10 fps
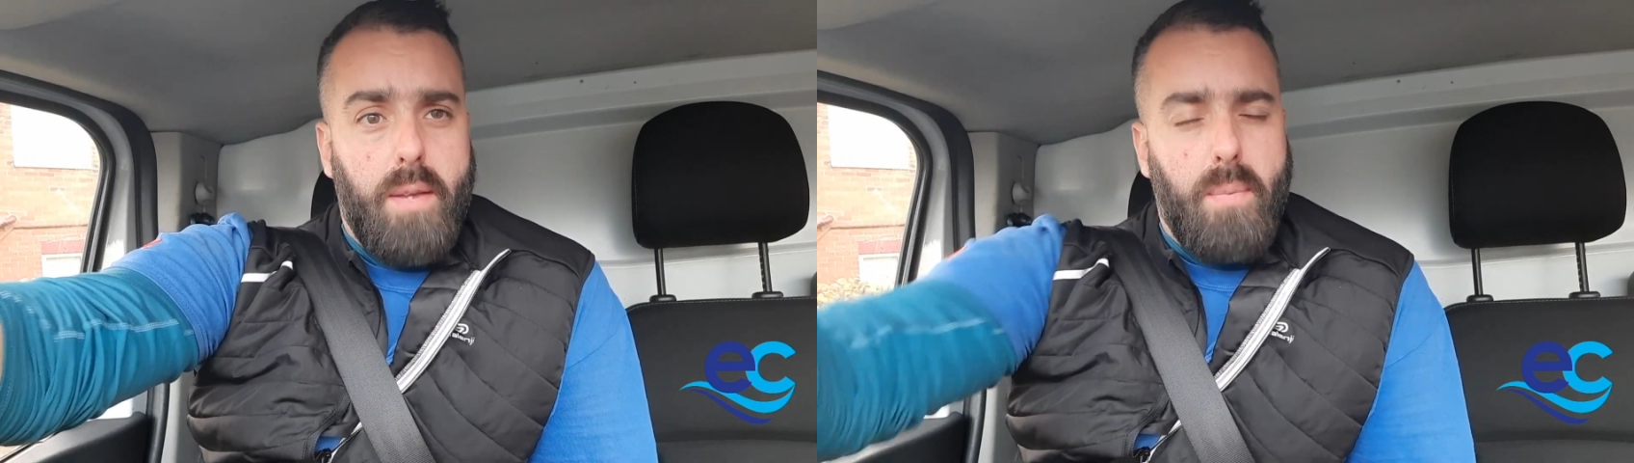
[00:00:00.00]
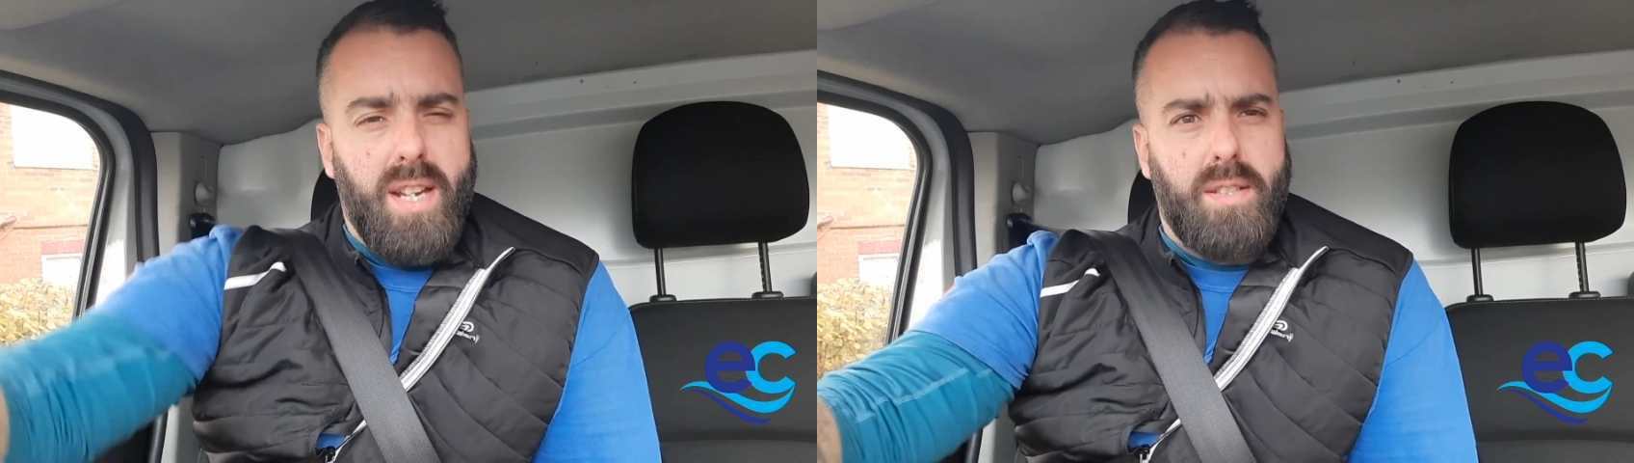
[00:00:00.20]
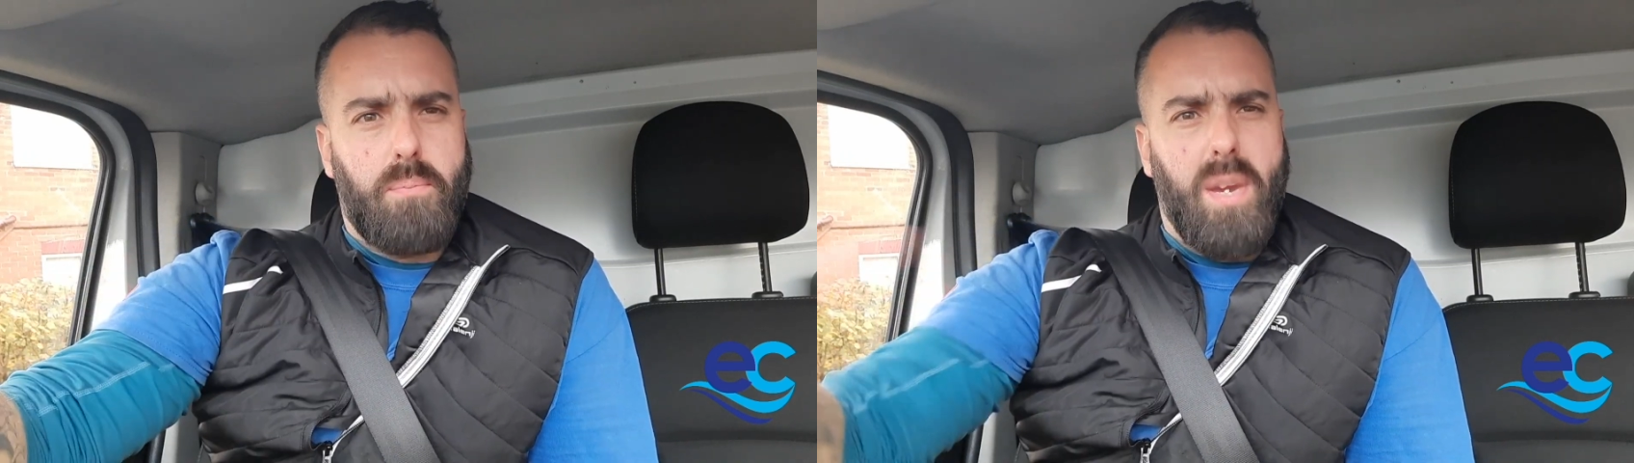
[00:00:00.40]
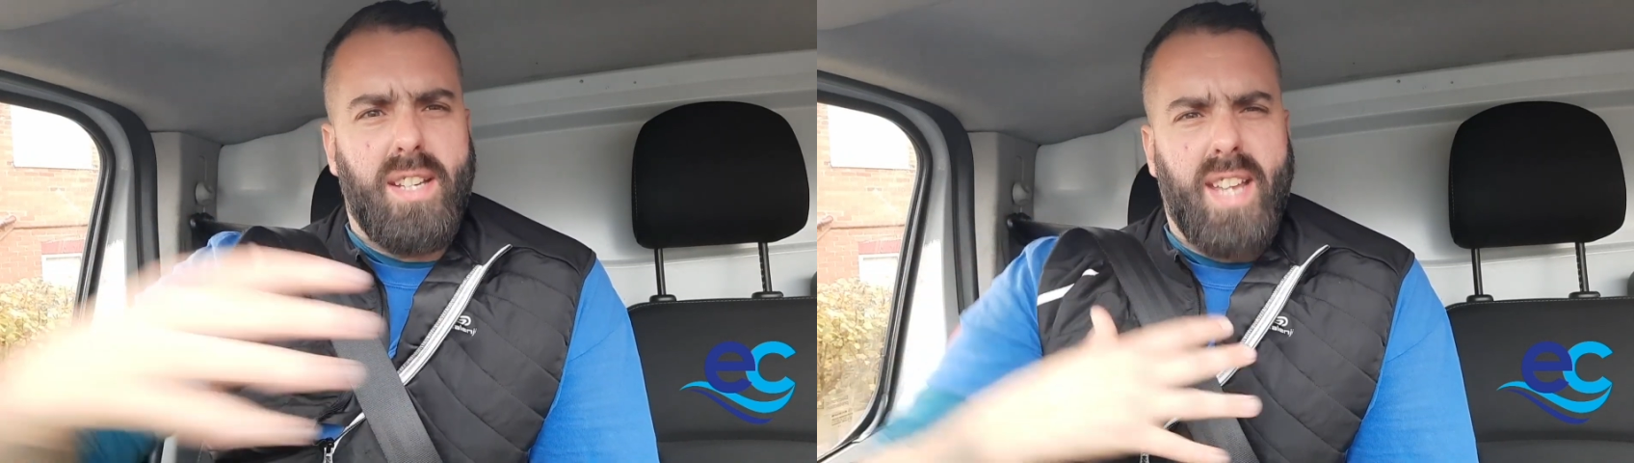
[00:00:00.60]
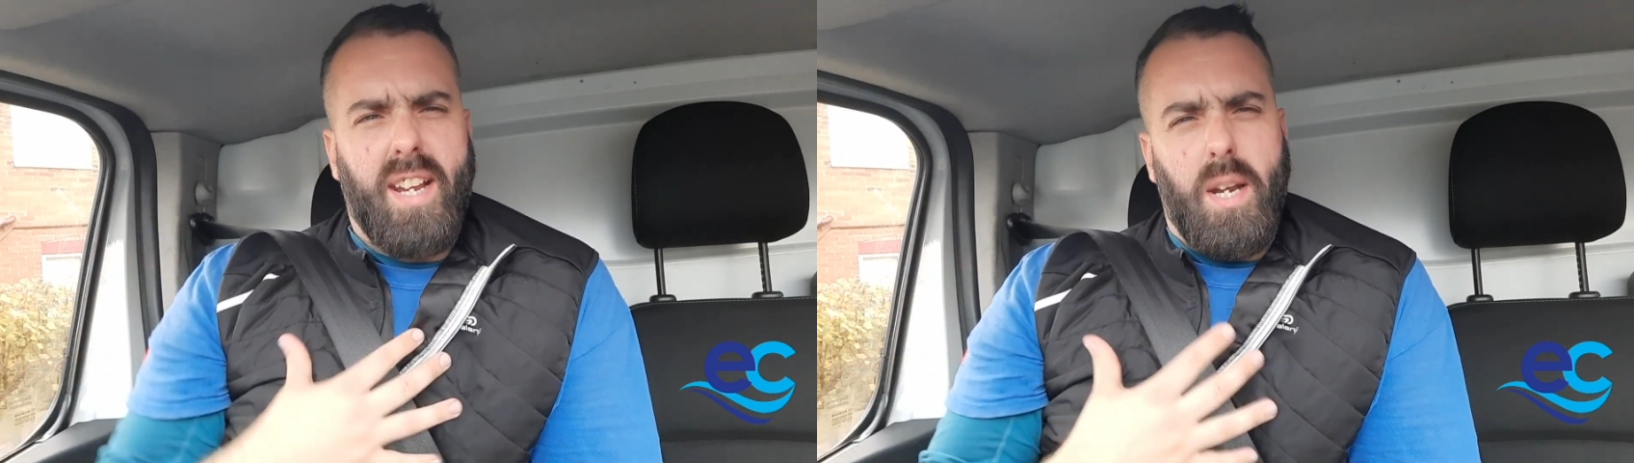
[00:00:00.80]
It means
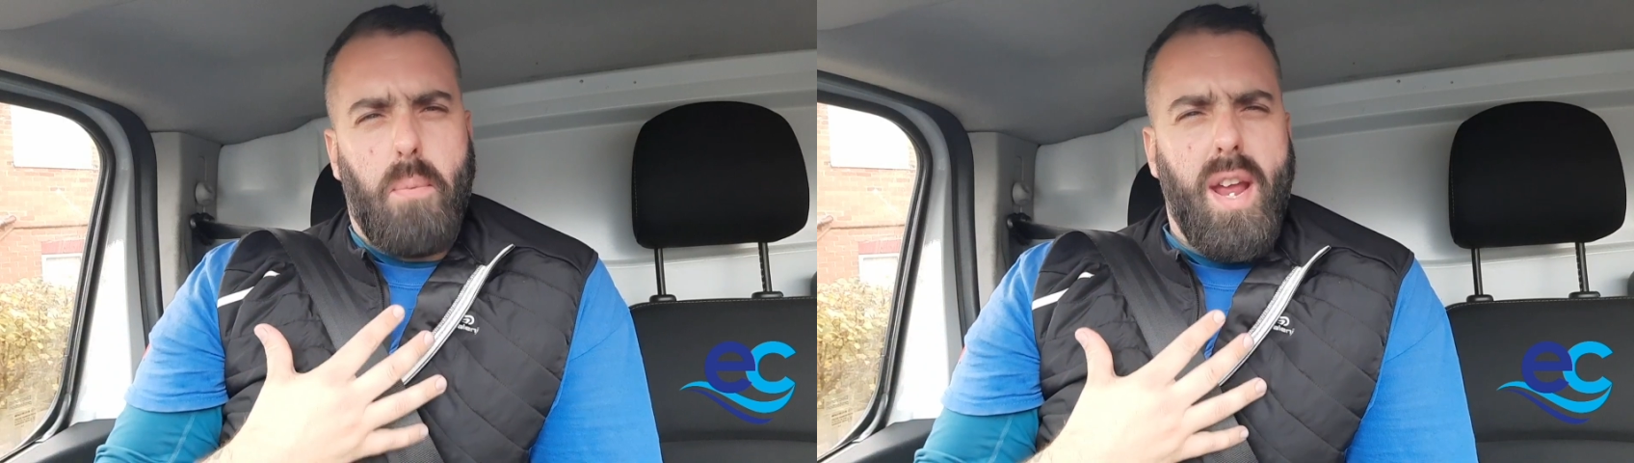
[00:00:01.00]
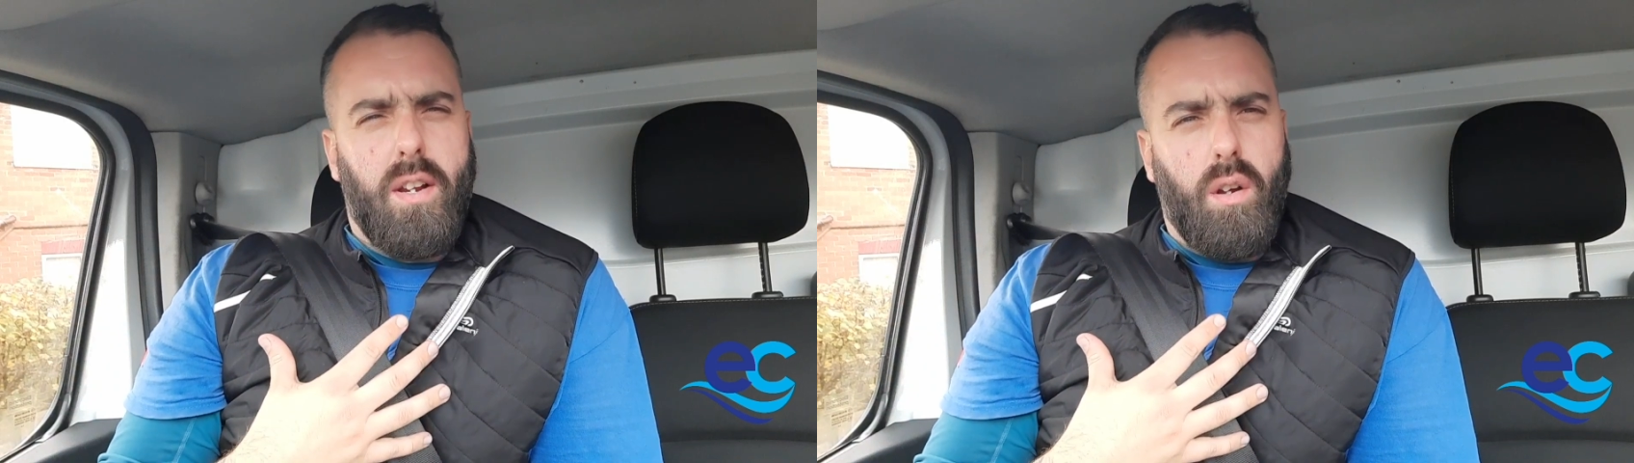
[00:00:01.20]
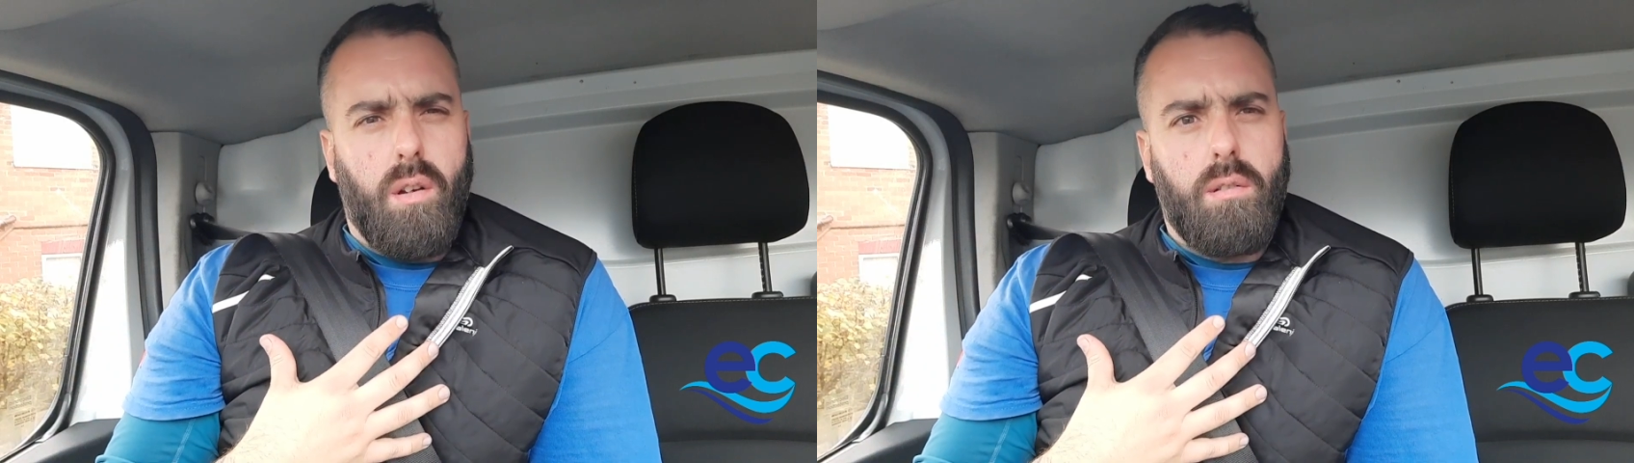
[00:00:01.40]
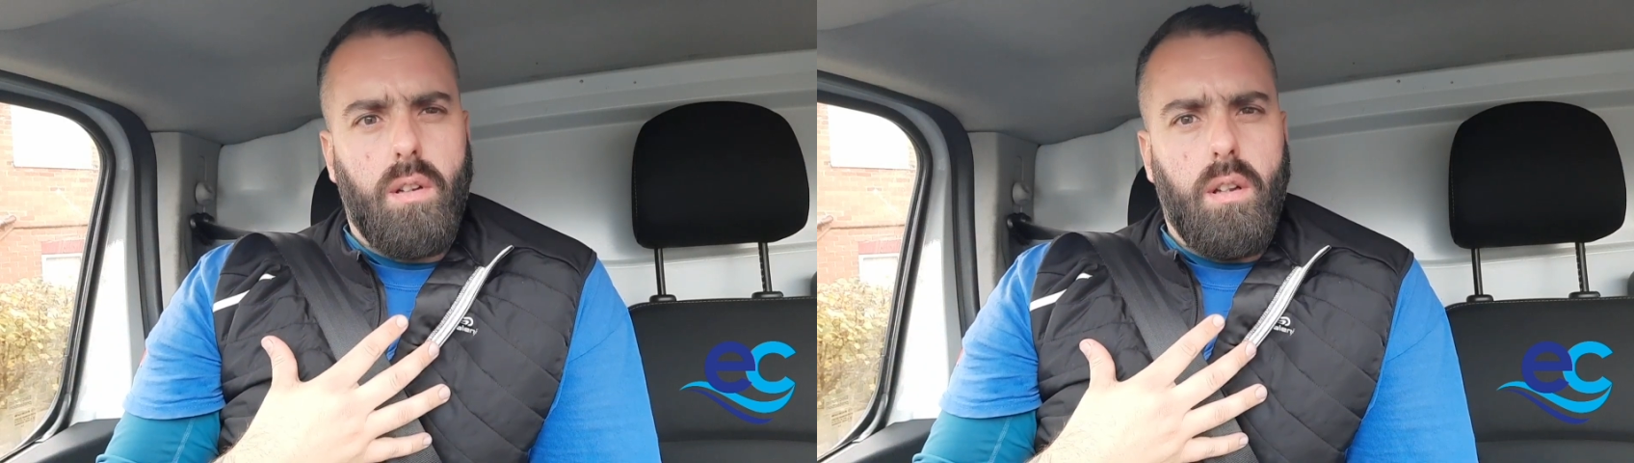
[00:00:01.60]
me taking a pay cut.